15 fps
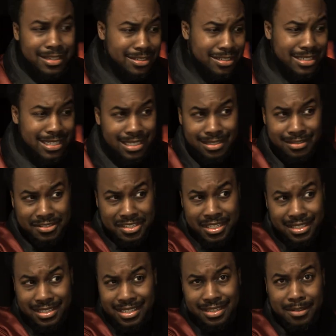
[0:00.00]
She
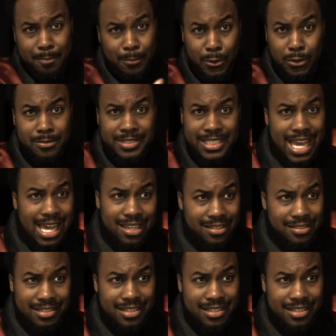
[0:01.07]
did the Broom Challenge